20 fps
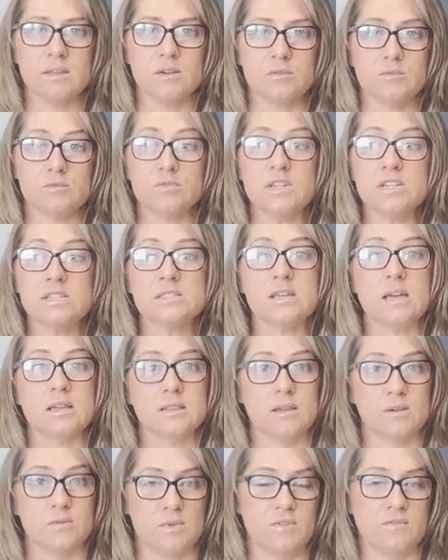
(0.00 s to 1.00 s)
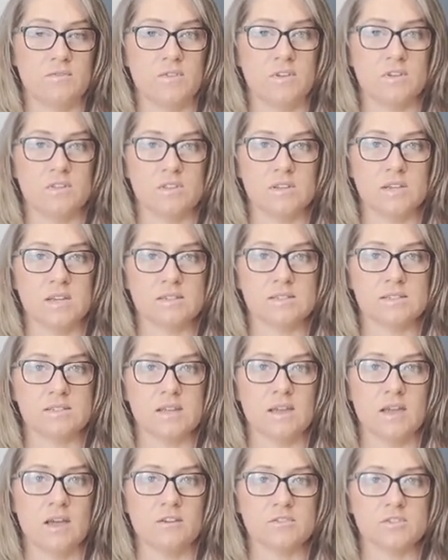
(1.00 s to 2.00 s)
reset that we feel the next day
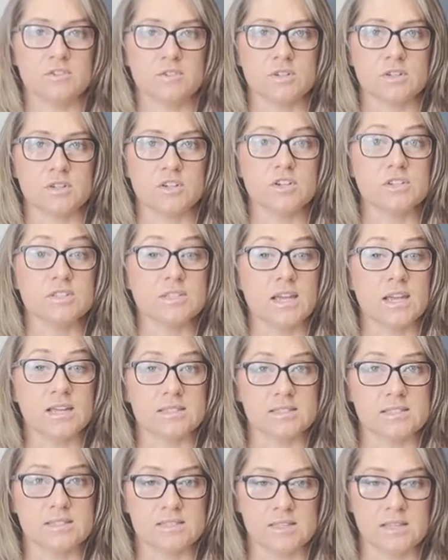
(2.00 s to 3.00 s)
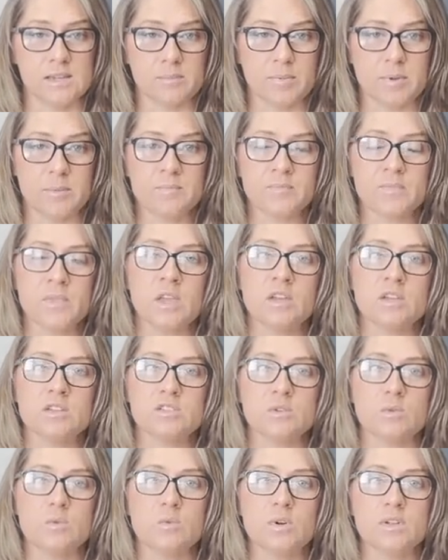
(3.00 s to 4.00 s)
after a good night's sleep.
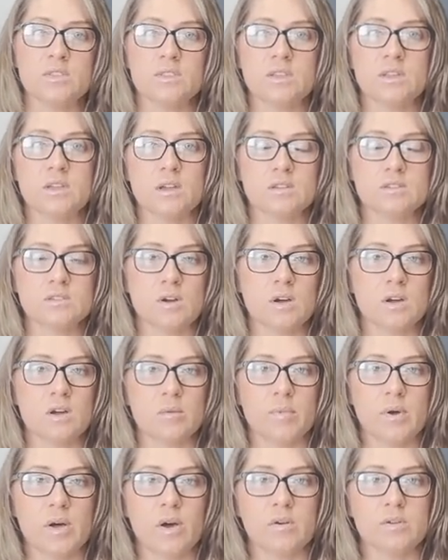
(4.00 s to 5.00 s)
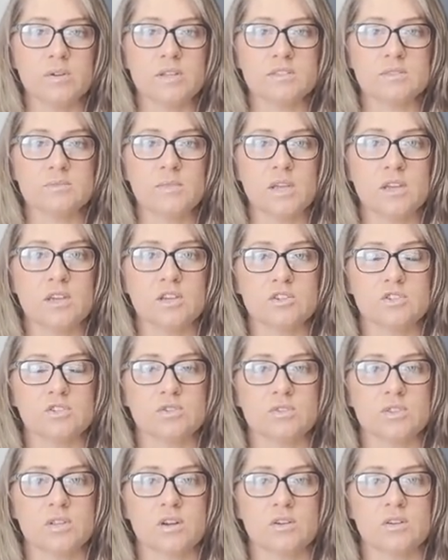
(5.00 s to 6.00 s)
So one thing I talk about is making sure
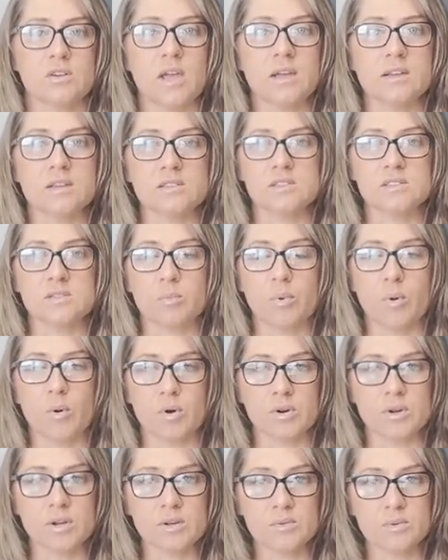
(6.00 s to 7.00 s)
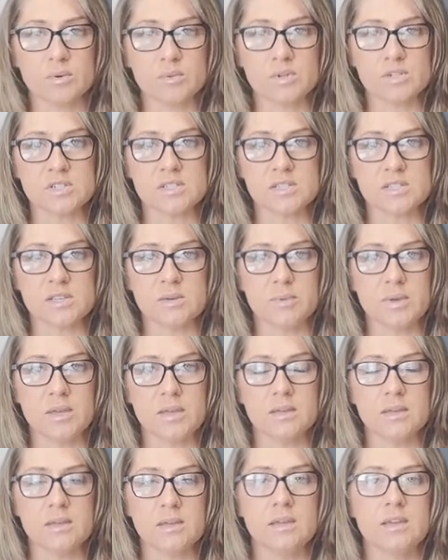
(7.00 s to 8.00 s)
that our neck is supported when we're sleeping.
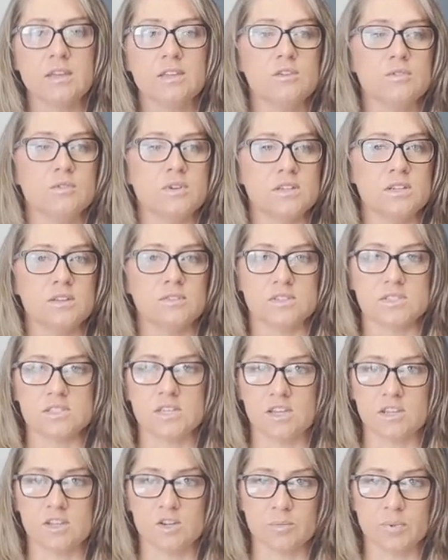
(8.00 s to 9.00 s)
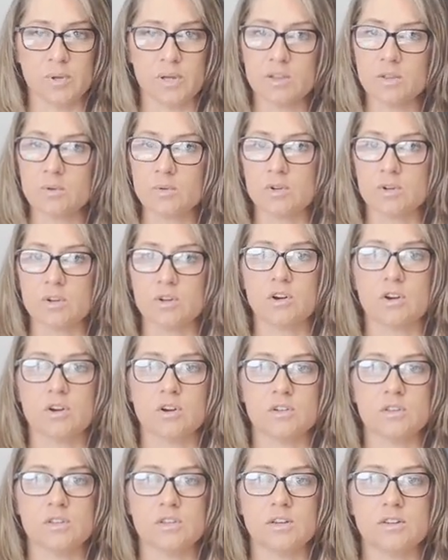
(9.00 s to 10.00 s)
You can even take your pillow and
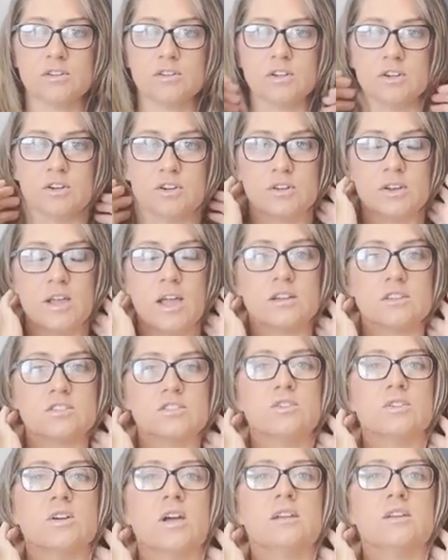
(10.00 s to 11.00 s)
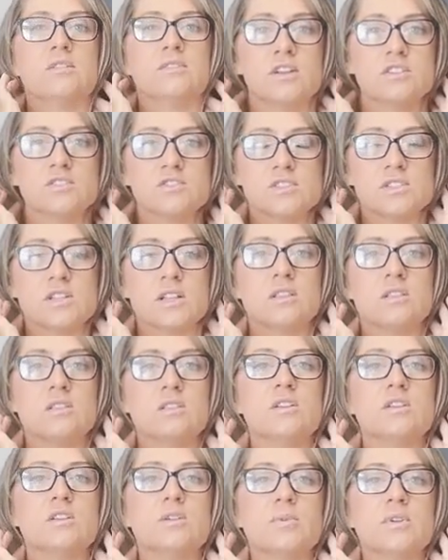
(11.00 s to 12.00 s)
curl it under your neck, so you kind of have just a
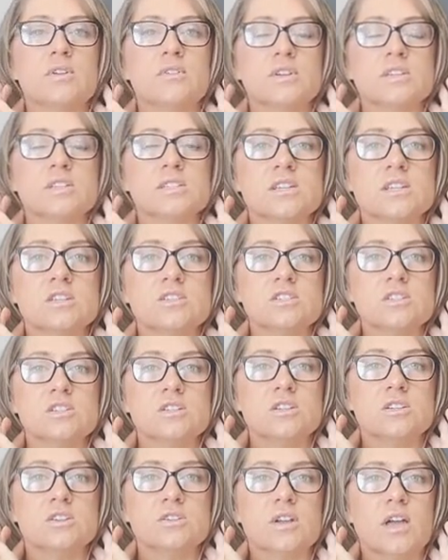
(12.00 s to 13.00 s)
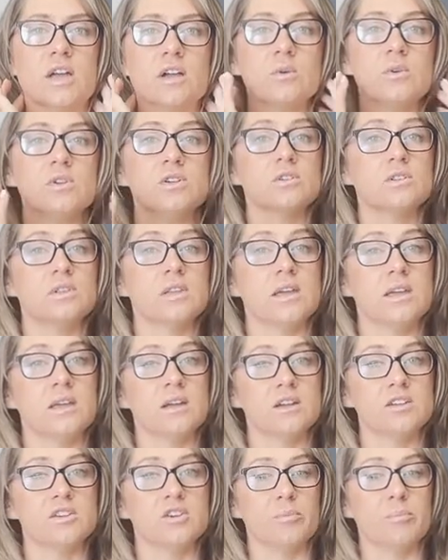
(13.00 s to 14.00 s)
little bit of extension in your neck when you're laying
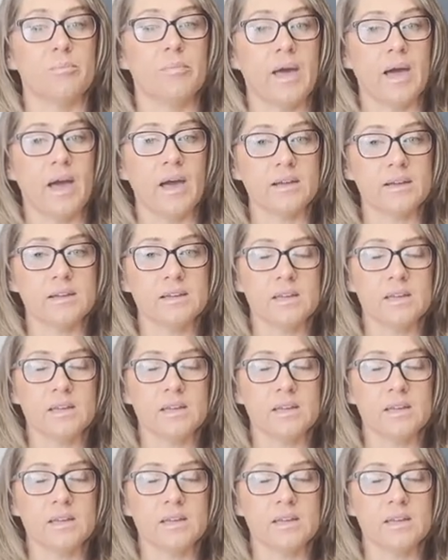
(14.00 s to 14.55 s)
on your back.